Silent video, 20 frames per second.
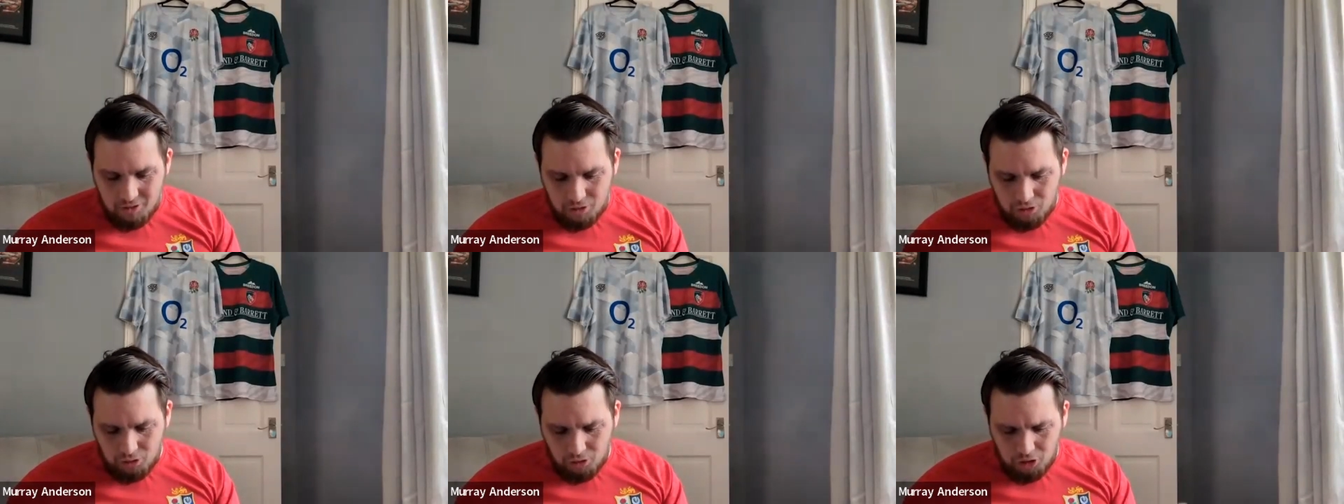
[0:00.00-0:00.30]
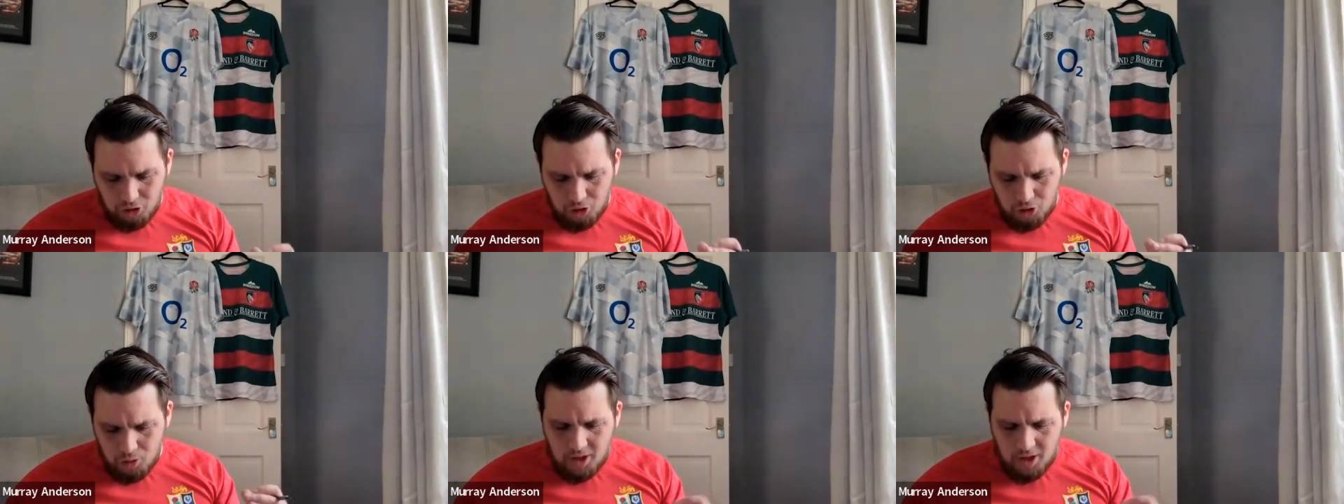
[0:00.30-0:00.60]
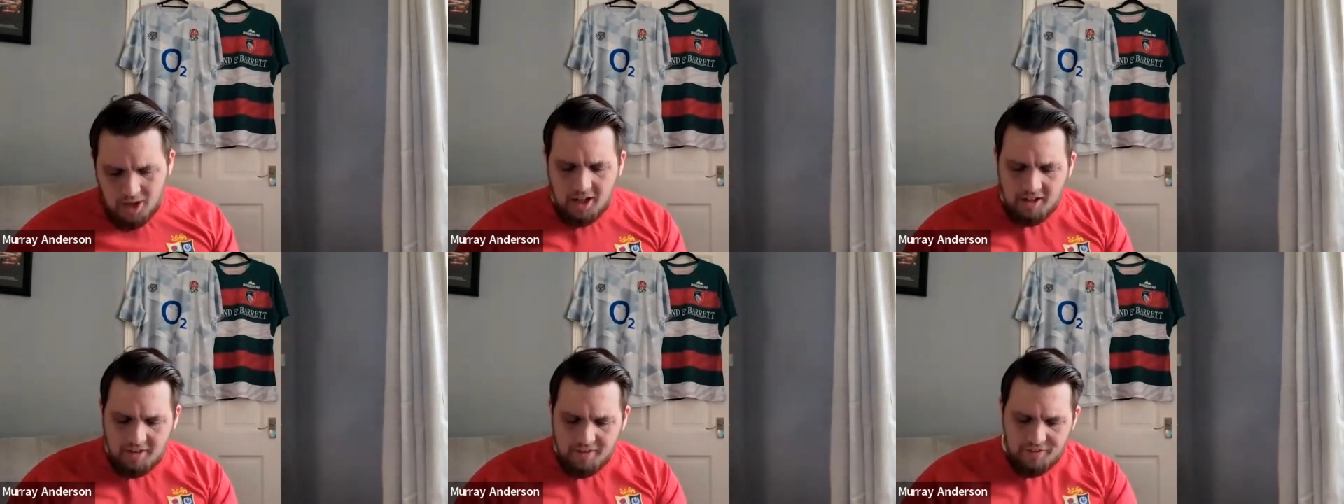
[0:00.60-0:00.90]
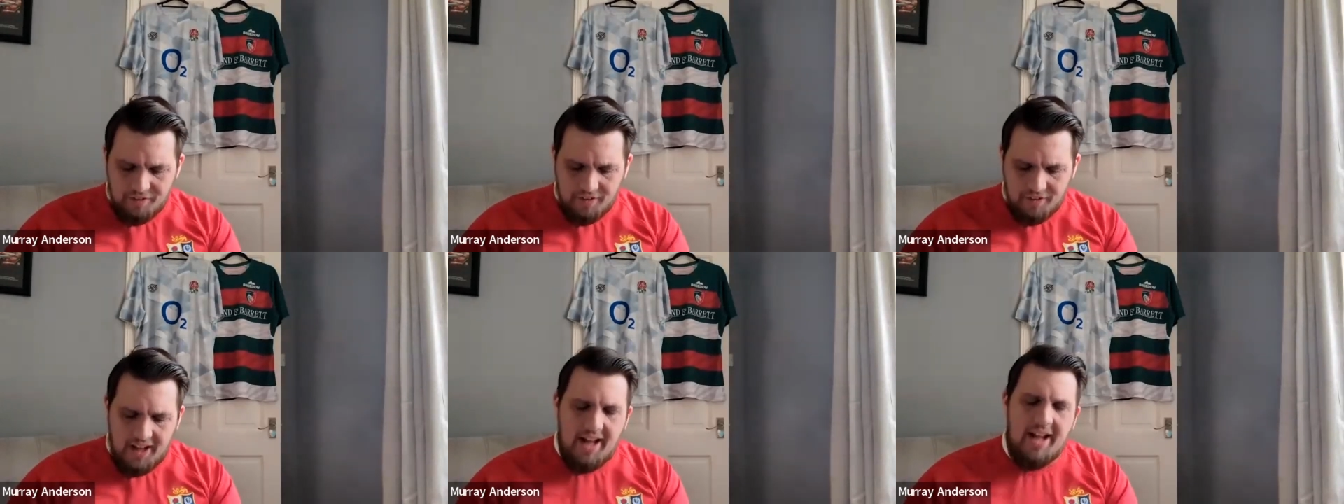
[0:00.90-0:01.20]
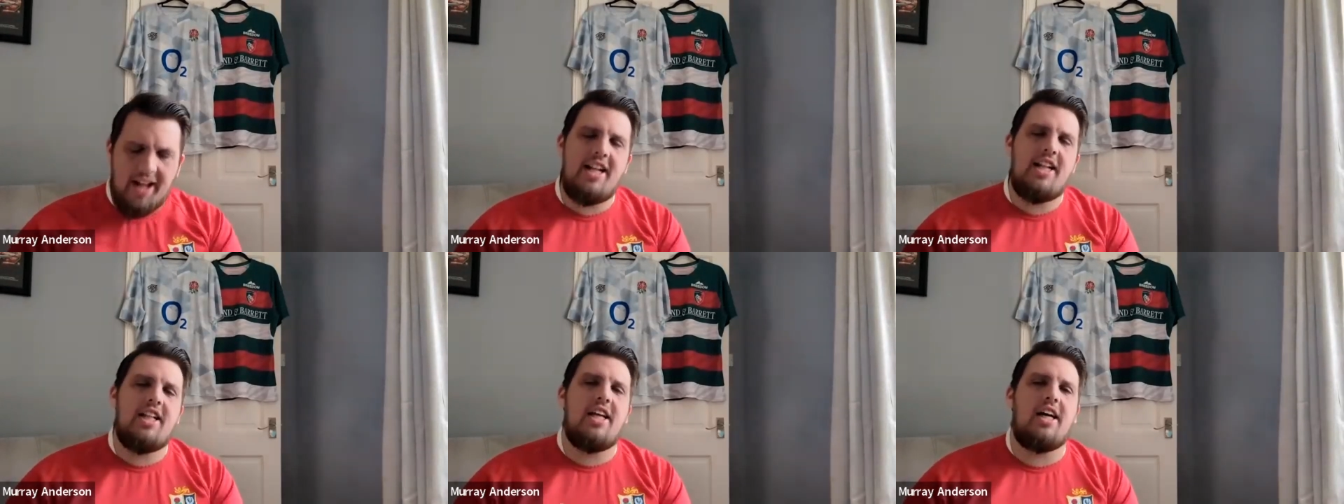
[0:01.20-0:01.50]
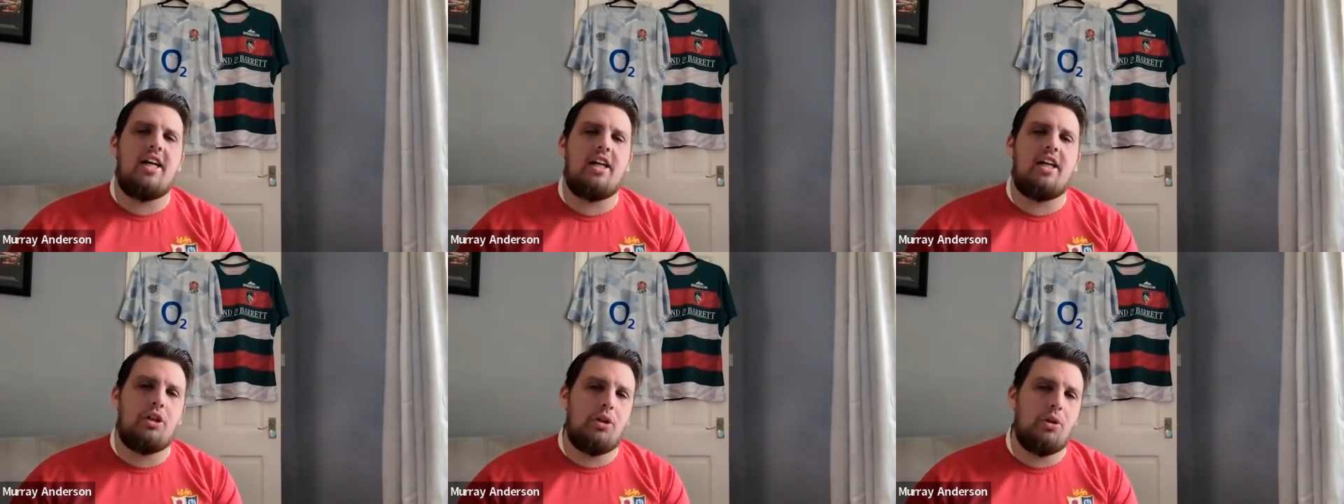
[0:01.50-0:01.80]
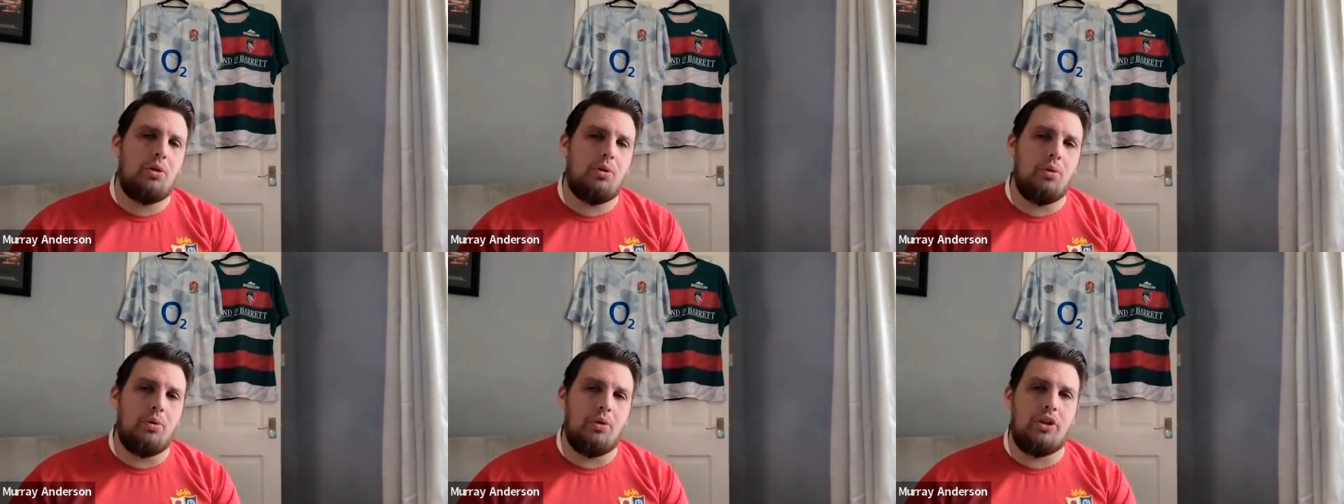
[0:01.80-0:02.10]
Do you have any
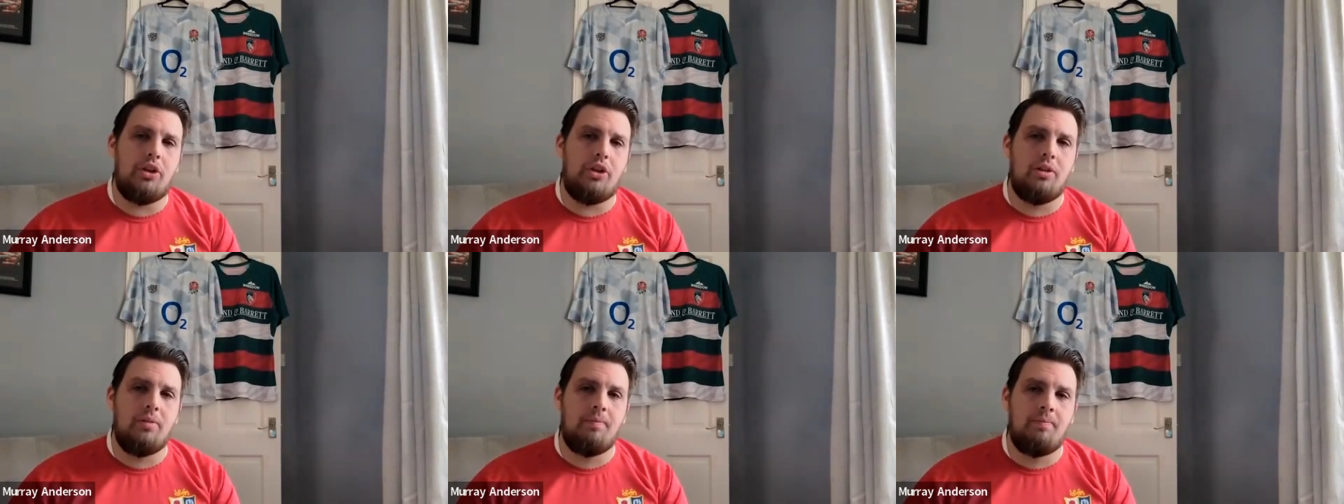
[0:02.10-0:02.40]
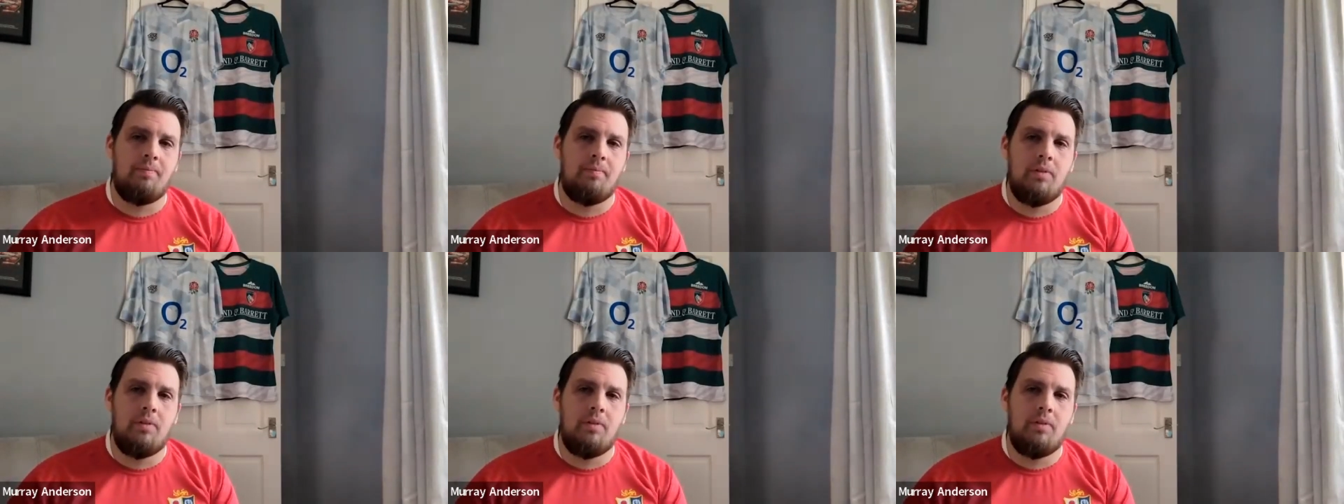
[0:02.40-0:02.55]
tattoos?